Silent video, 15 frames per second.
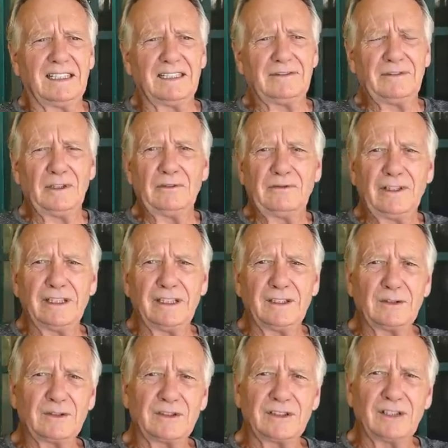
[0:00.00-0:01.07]
few
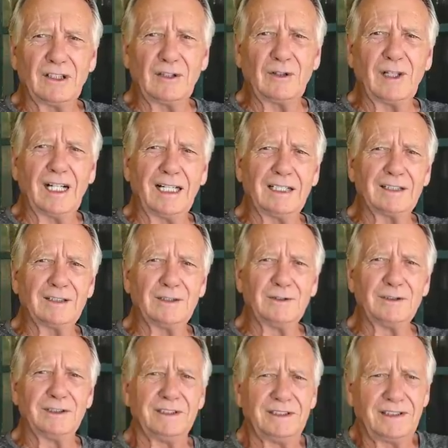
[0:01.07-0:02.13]
videos ago, I
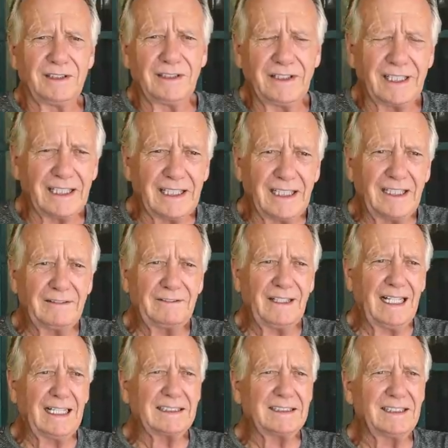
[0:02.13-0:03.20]
alluded to the
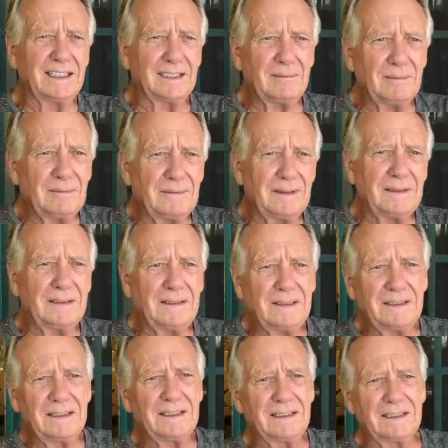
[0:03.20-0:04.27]
fact that
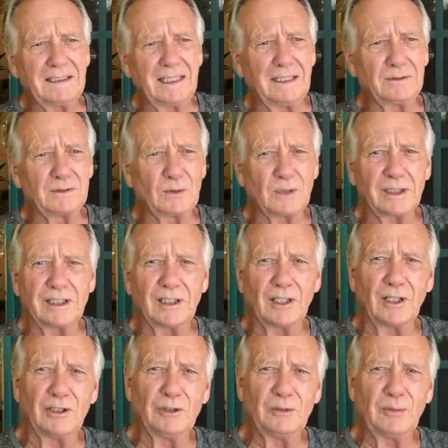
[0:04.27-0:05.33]
I was working
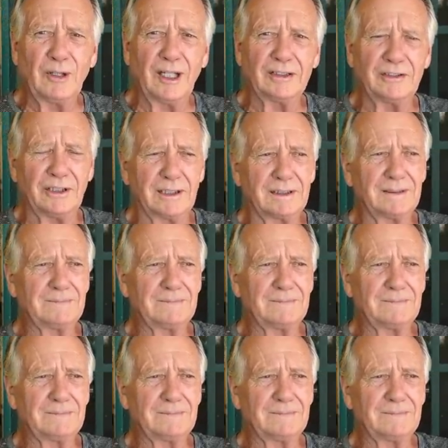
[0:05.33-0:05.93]
on a new project.